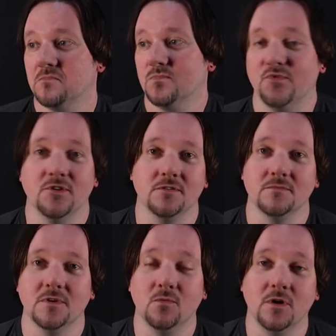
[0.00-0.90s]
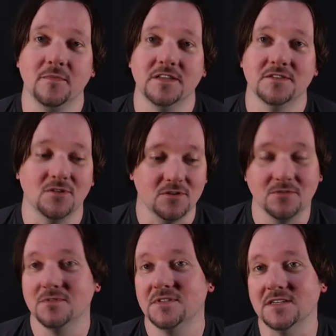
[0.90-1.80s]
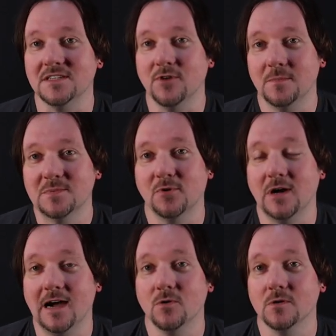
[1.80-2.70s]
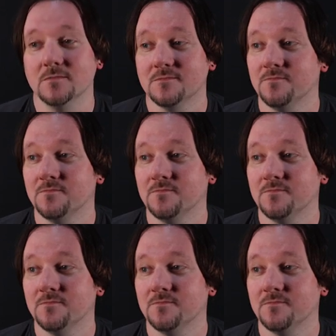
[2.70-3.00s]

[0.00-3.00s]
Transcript: For a 1 minute solo, 60 reps per hour.